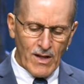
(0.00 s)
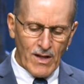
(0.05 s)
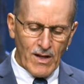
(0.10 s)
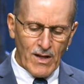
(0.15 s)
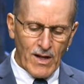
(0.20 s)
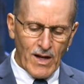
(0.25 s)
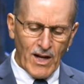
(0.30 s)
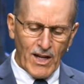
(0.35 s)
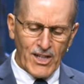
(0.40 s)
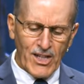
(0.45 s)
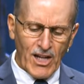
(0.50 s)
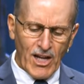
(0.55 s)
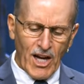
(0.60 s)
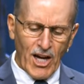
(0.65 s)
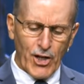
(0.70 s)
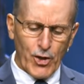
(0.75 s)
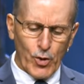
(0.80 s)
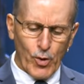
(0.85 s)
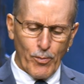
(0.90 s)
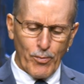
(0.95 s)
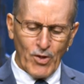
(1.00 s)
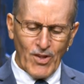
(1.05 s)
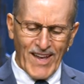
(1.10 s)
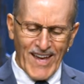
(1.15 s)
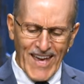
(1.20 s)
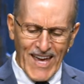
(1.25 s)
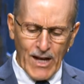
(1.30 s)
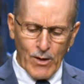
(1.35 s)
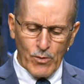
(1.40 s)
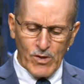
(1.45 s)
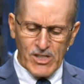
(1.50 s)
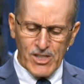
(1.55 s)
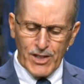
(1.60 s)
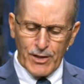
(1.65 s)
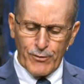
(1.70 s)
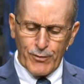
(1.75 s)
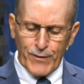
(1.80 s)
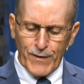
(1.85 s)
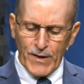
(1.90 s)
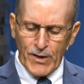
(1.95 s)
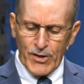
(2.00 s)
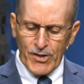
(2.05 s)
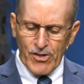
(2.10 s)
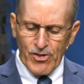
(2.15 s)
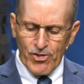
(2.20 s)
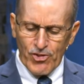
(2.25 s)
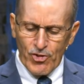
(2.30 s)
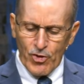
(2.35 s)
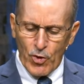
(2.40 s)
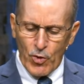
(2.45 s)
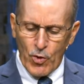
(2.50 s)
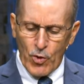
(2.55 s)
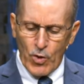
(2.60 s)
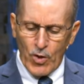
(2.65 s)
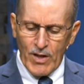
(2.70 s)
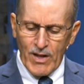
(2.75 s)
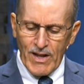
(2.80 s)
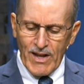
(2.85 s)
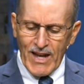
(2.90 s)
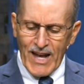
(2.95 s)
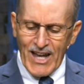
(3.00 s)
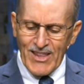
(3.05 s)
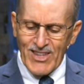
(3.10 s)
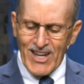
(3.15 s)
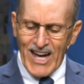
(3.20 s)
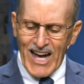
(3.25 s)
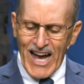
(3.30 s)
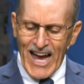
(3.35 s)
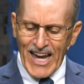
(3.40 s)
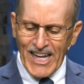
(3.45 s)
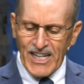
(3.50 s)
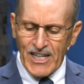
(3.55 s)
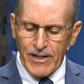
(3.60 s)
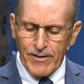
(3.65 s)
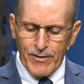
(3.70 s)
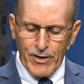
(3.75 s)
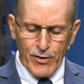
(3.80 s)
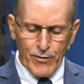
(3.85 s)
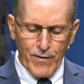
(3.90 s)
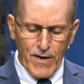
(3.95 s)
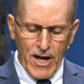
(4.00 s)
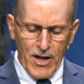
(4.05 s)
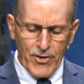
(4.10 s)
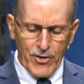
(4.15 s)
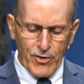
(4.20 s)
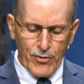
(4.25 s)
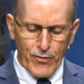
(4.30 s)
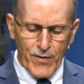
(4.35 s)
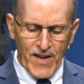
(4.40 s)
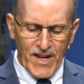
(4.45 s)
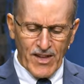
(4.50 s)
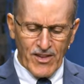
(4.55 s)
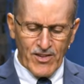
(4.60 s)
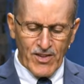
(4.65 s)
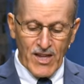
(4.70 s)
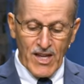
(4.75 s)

unutterable anguish that filled his soul at the hiding of his father's face,